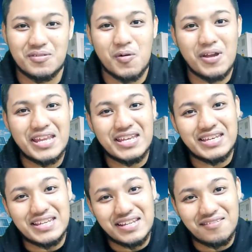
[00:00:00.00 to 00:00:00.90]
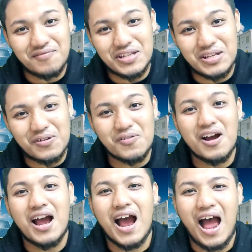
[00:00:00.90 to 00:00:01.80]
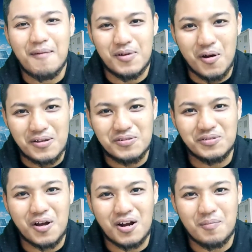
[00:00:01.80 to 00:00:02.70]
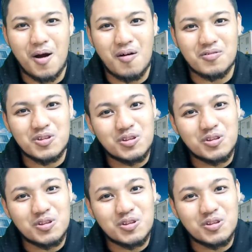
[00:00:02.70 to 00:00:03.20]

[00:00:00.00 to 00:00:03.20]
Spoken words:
So in this video, I'm going to talk about